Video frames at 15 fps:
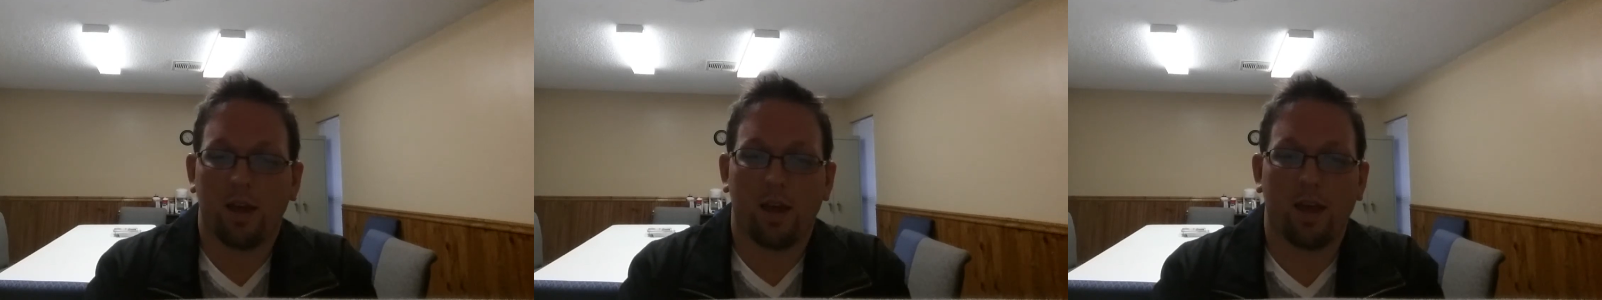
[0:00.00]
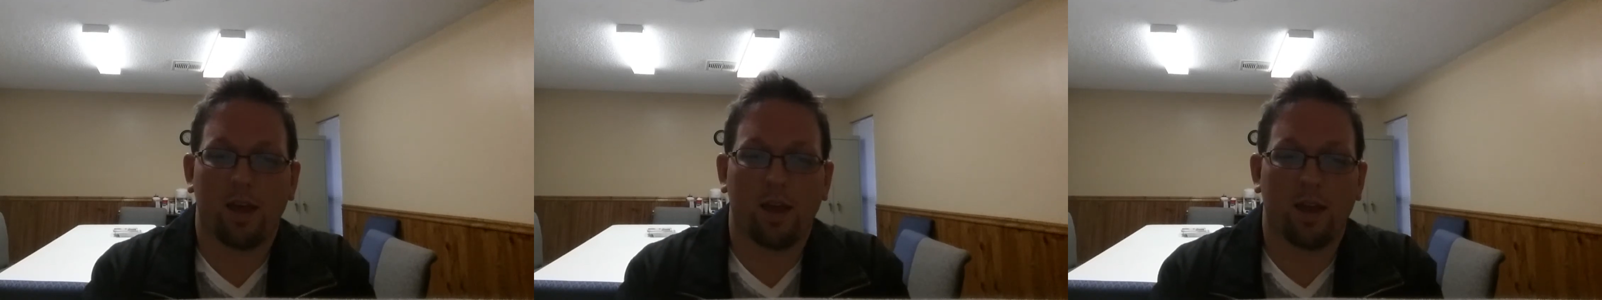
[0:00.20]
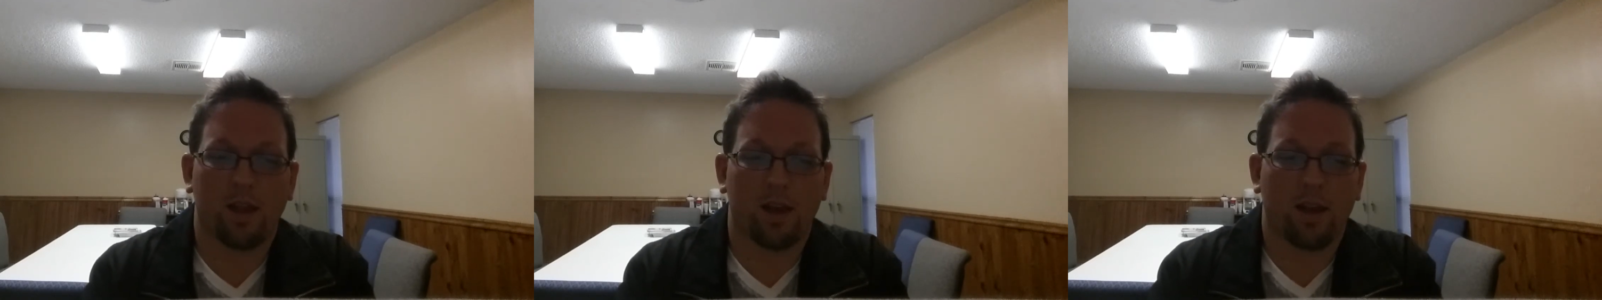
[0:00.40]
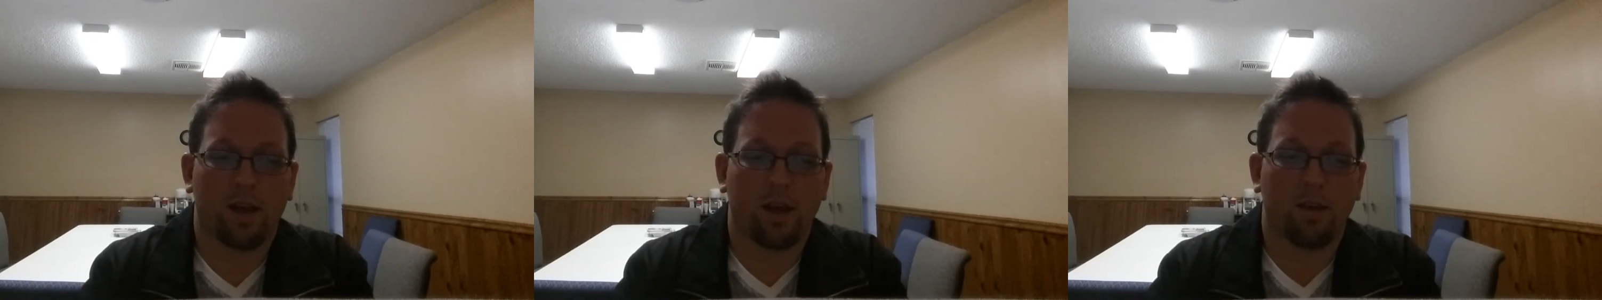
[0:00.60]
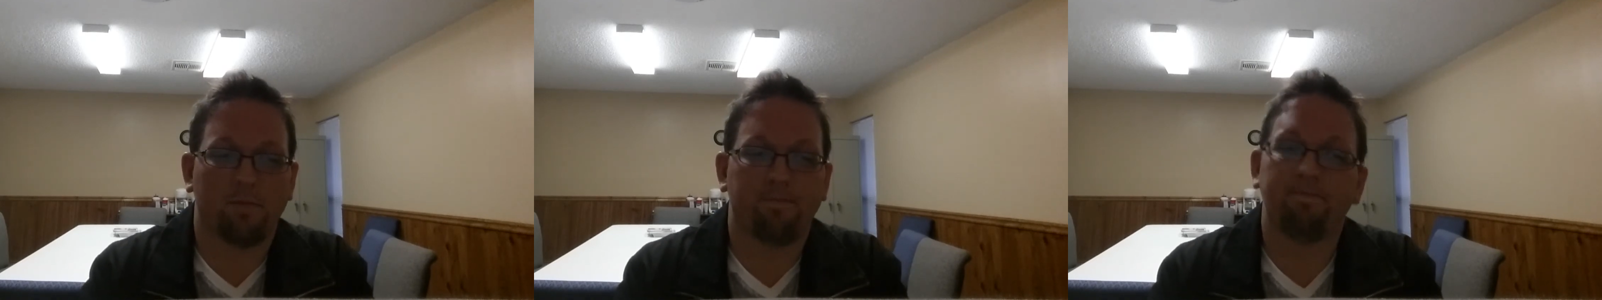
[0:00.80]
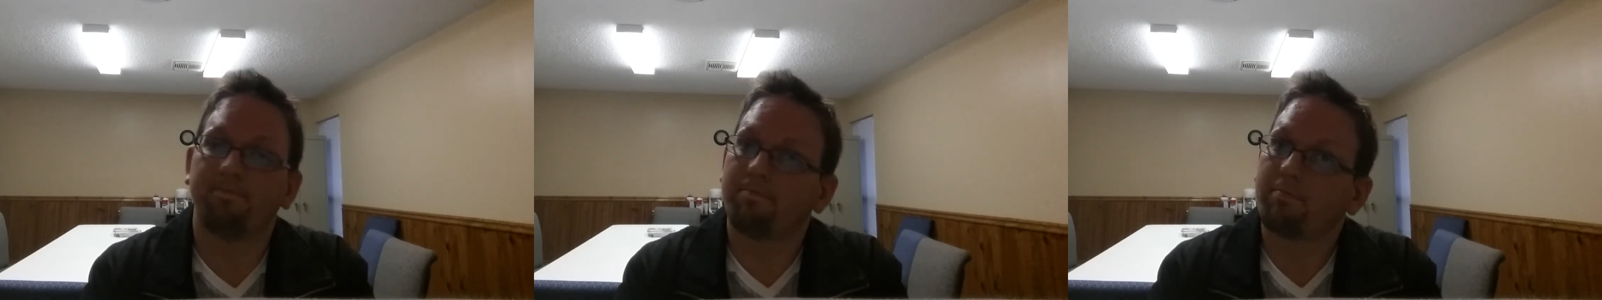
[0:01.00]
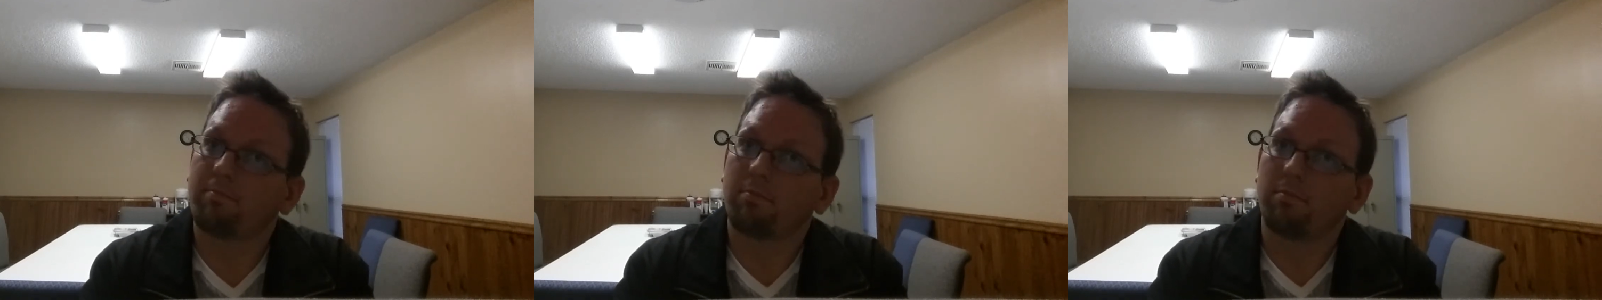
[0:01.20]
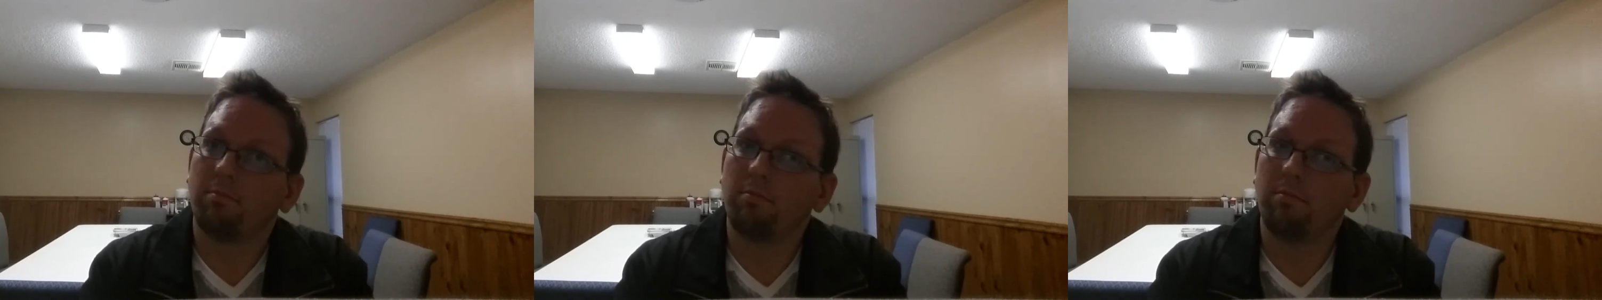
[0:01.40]
And
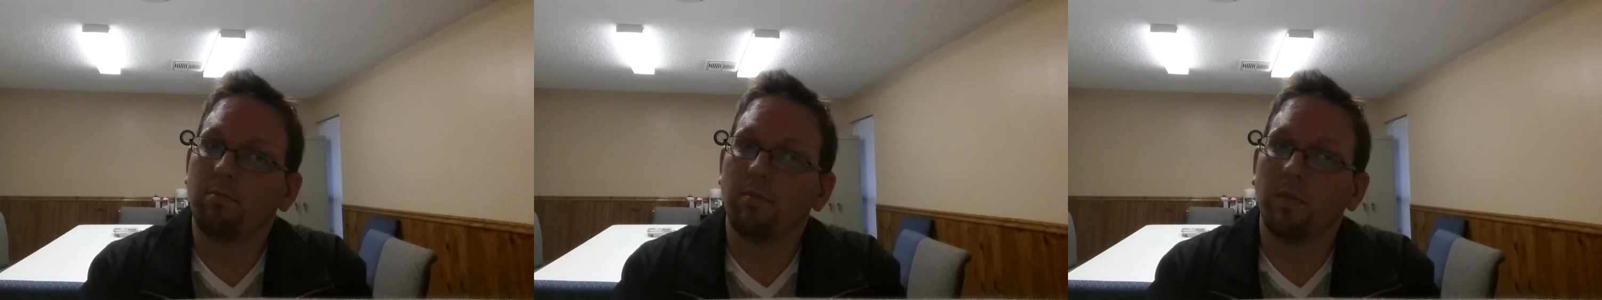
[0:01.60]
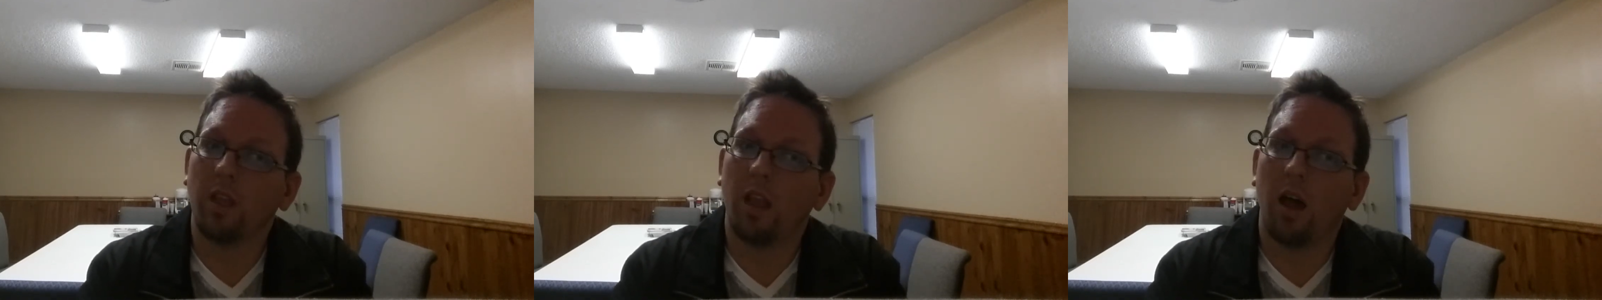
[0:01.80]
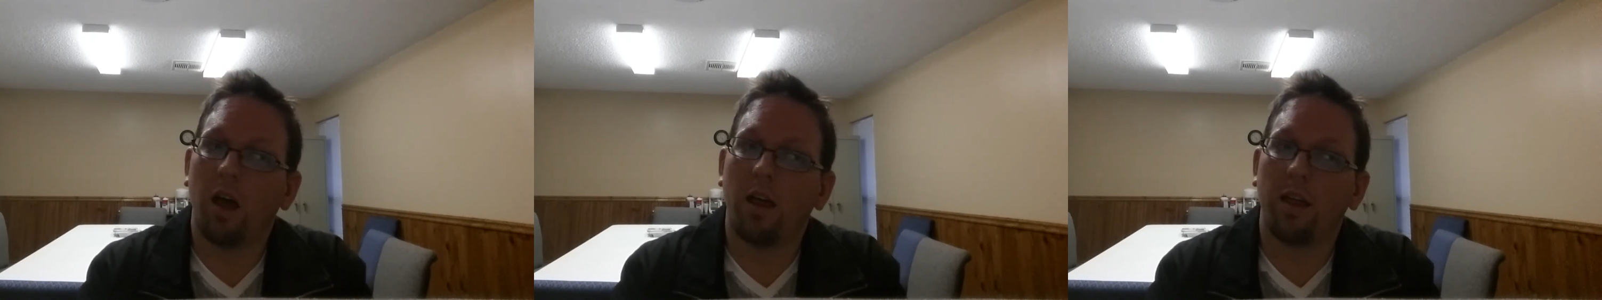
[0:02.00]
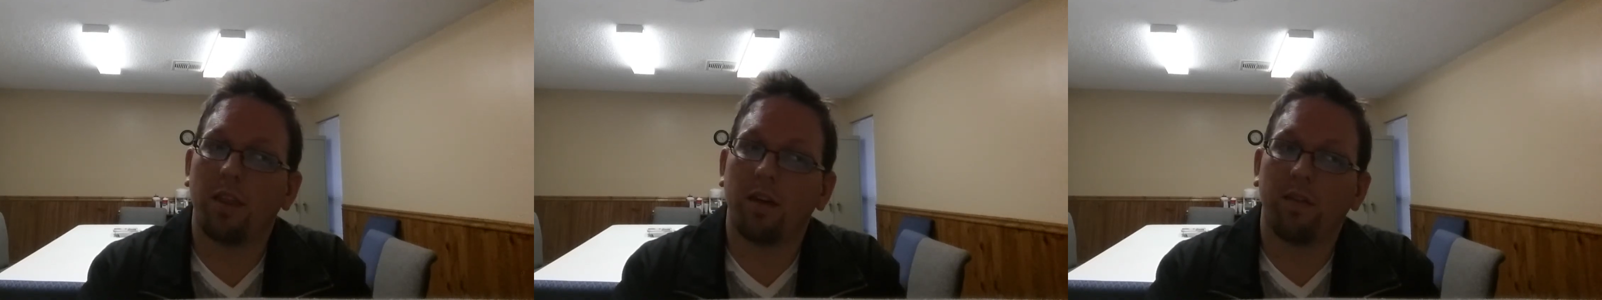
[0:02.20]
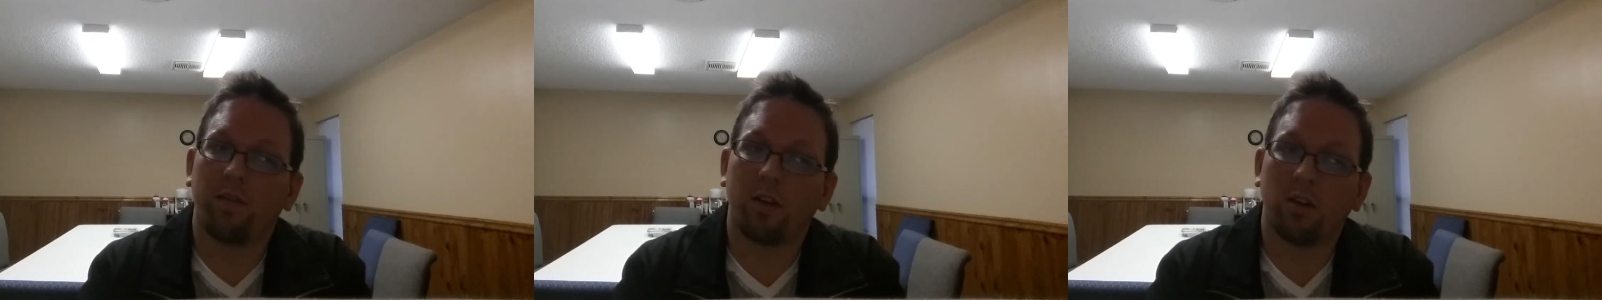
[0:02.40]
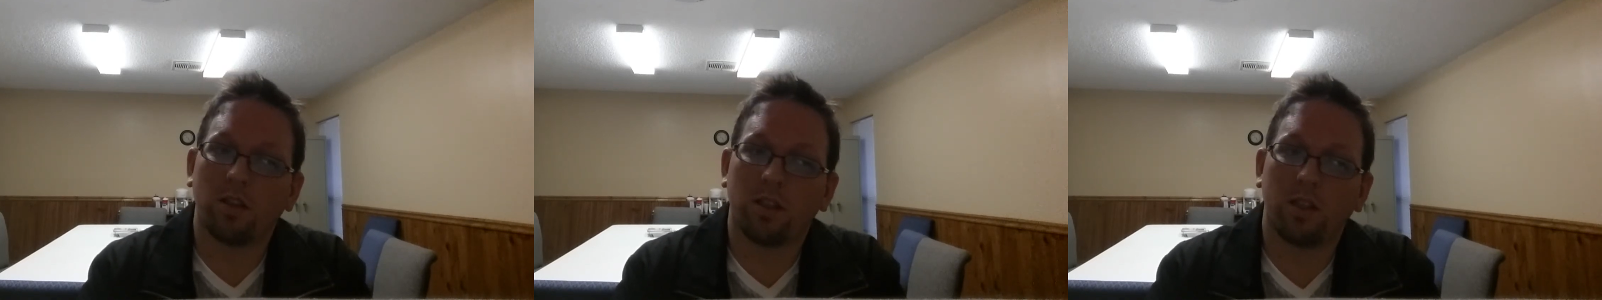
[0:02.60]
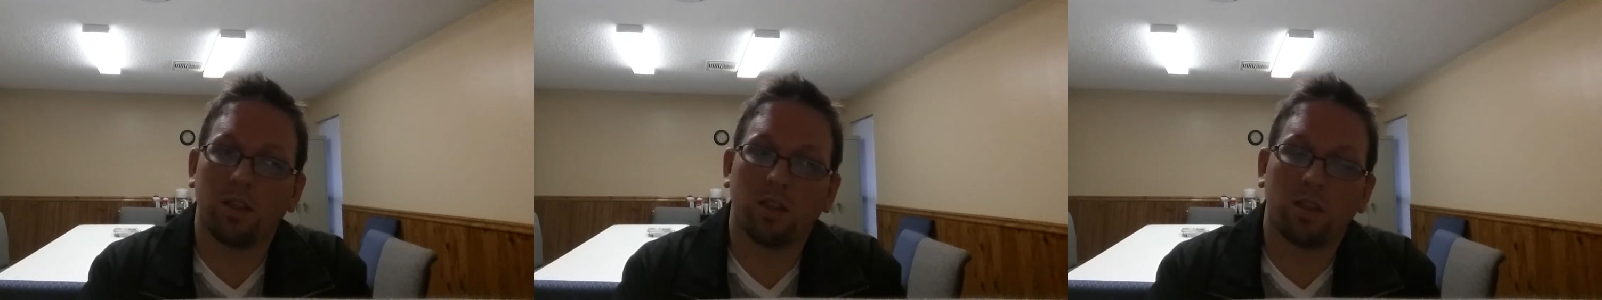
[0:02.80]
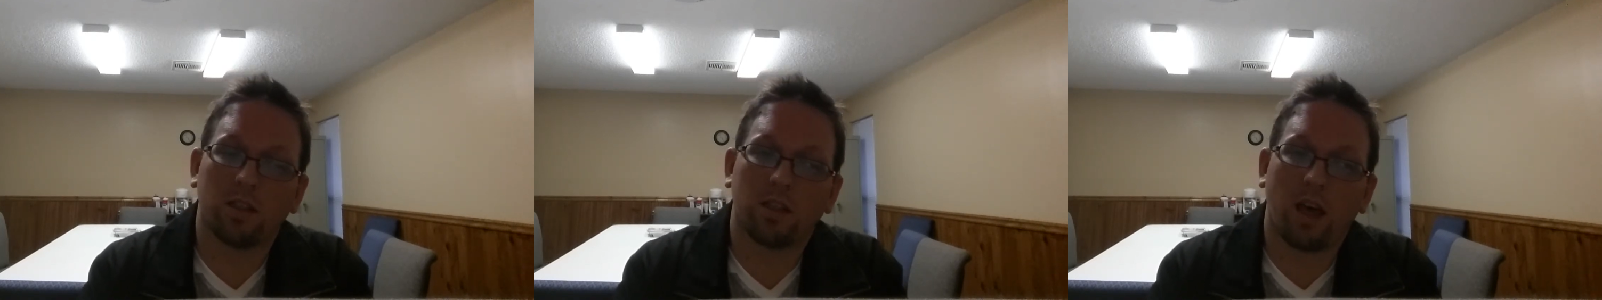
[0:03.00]
the verses,